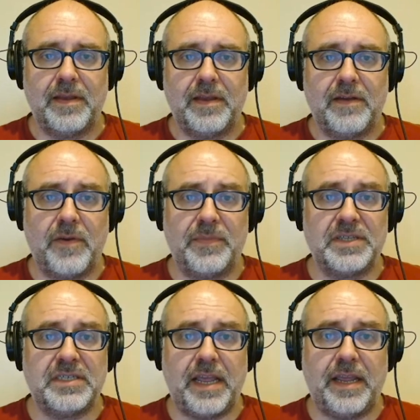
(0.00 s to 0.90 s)
From the
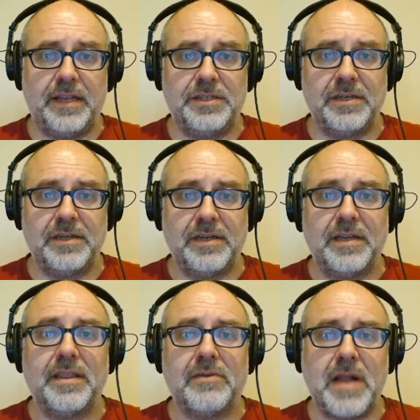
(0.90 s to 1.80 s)
stage,
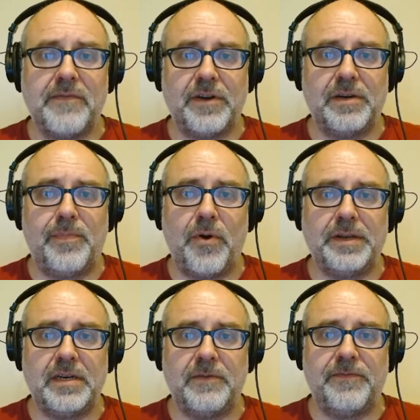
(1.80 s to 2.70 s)
the Reverend
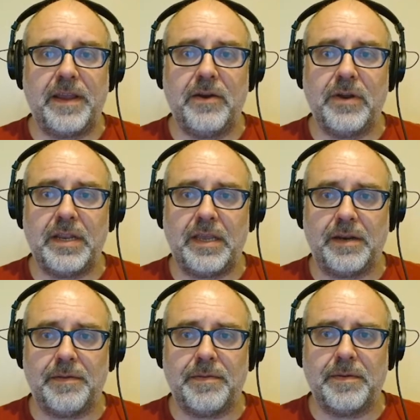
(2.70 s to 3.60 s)
pointed a finger at
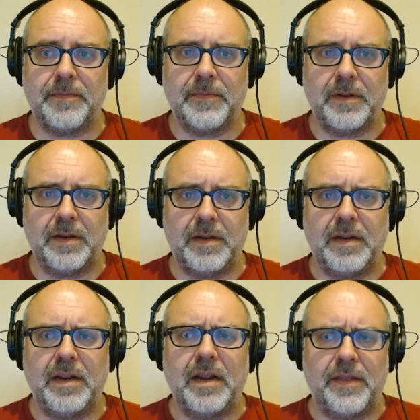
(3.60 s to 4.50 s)
Edith.
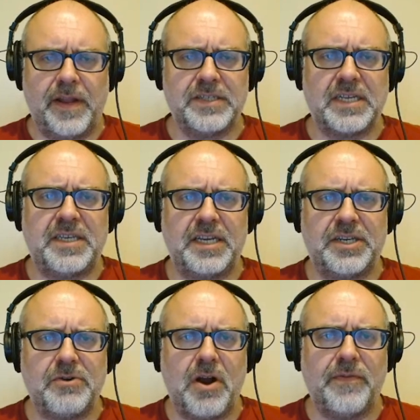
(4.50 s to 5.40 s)
There's a
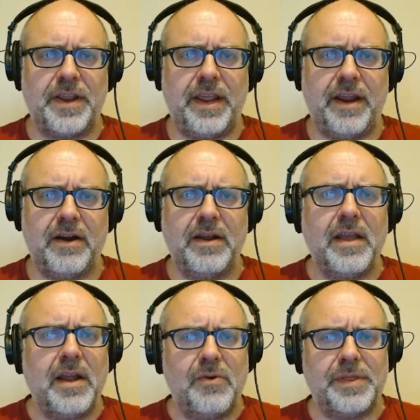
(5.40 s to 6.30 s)
sister over here
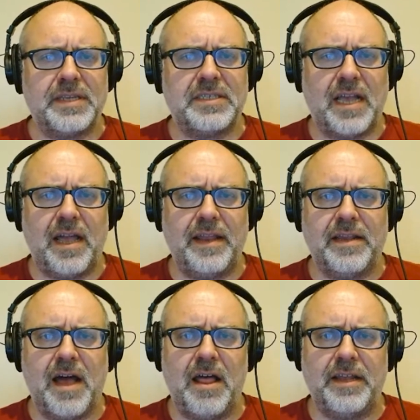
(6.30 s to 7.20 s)
with a sign
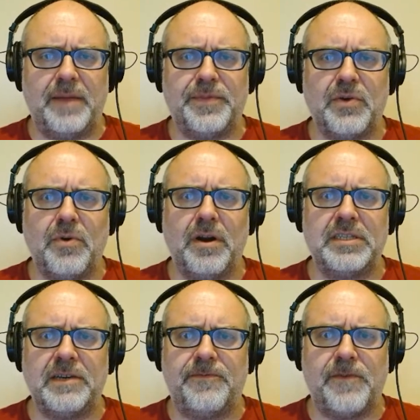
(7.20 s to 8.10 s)
calling up the
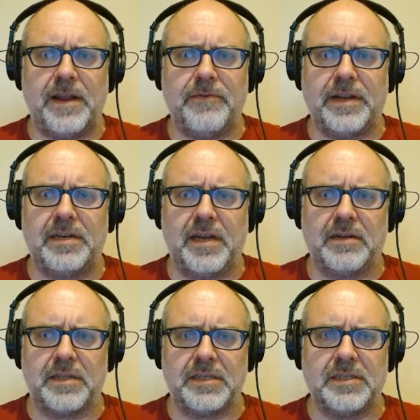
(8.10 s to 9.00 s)
words of Frederick
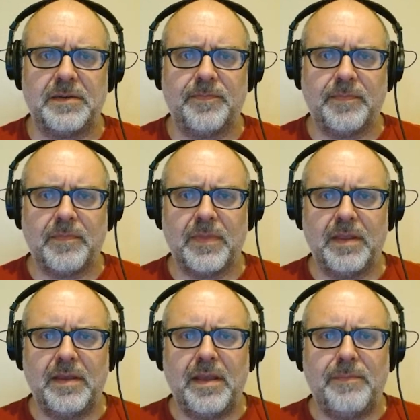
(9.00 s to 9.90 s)
Douglass.
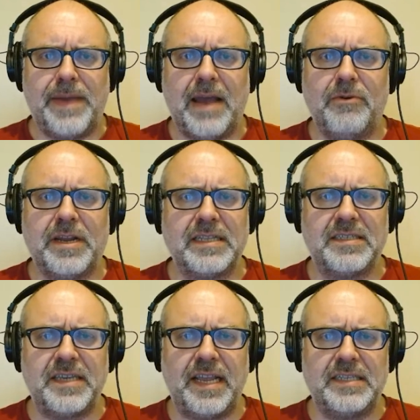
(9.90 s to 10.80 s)
Power
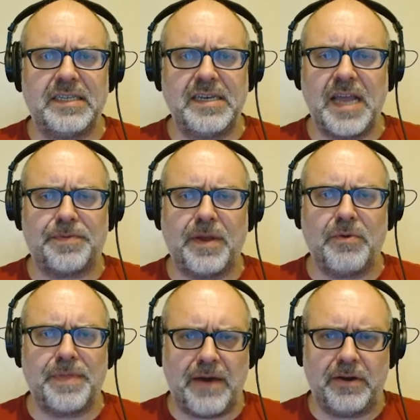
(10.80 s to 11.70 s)
concedes nothing
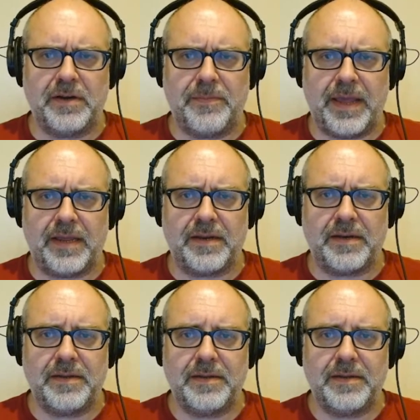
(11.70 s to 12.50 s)
without a demand.